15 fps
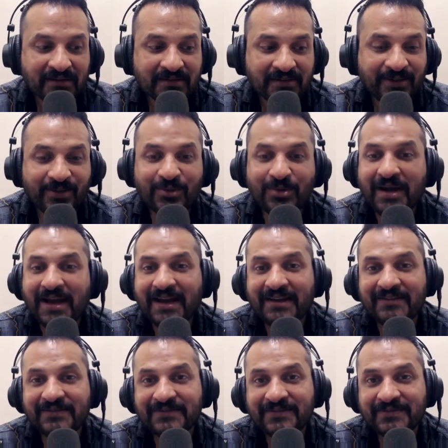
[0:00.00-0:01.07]
you
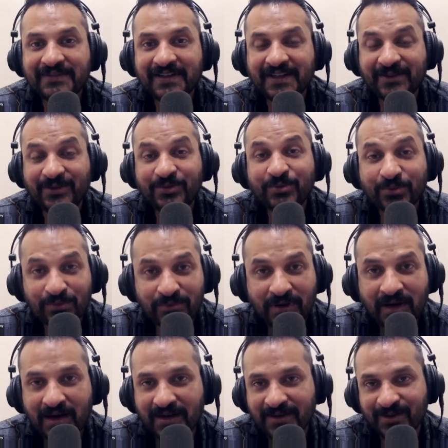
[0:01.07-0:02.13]
have and you
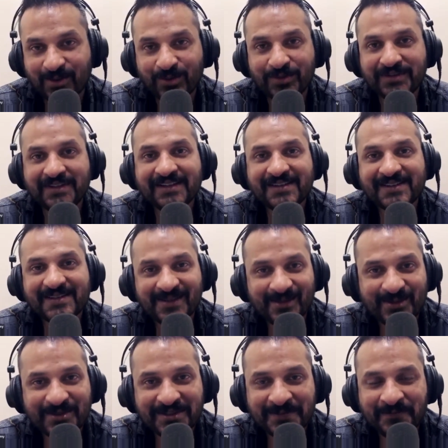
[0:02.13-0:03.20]
are your own
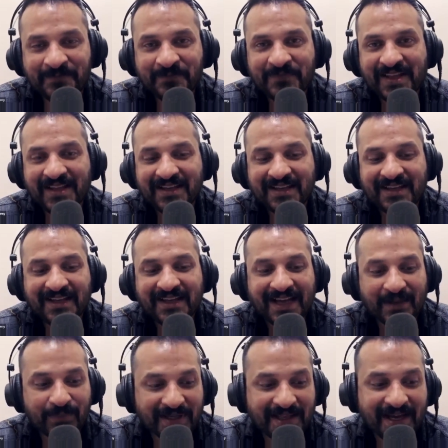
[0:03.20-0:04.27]
solution.
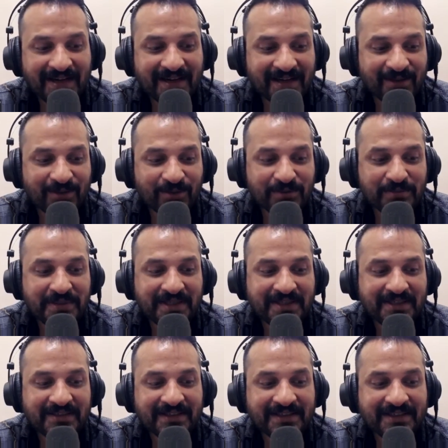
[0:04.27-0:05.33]
And by that, I don't mean
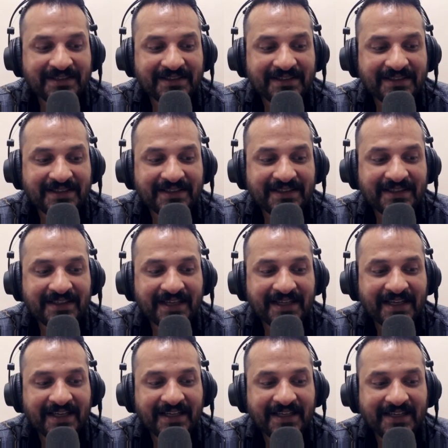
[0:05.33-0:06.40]
it in the
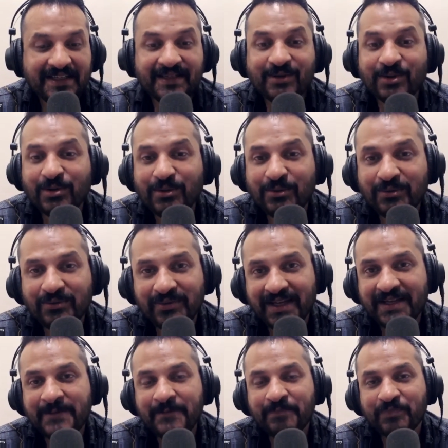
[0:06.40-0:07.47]
ego
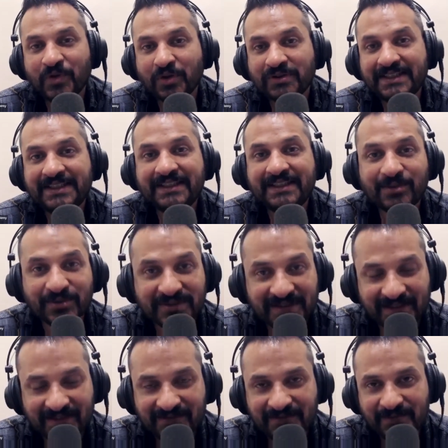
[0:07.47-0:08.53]
way, not the ego
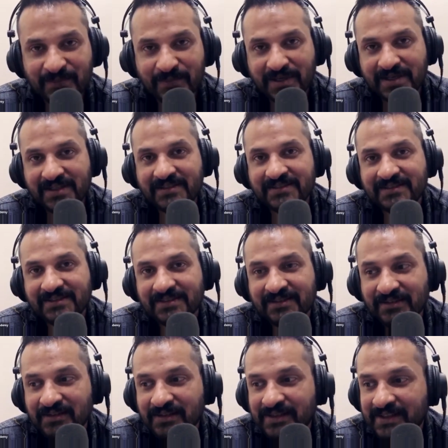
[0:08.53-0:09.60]
self, but it's
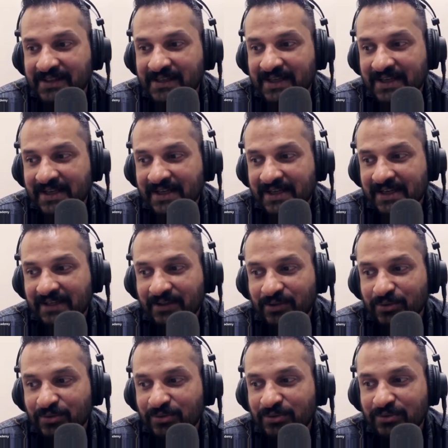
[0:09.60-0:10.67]
really
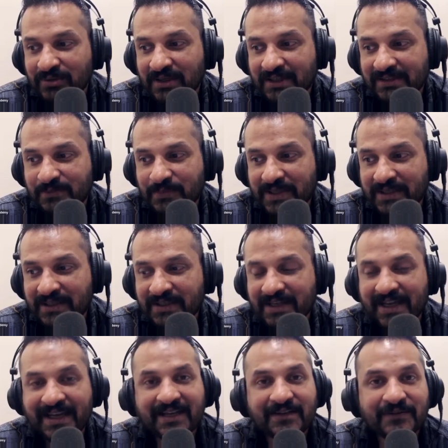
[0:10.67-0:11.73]
you as being
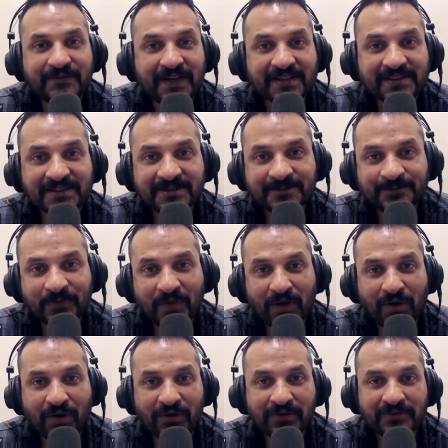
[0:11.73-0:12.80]
a reflection
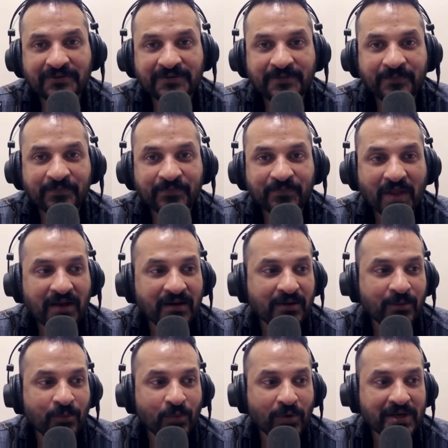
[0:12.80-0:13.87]
of
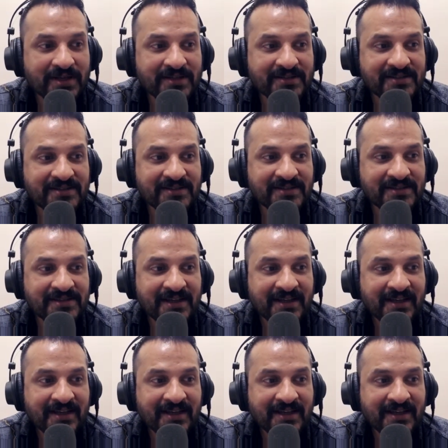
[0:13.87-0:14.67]
what is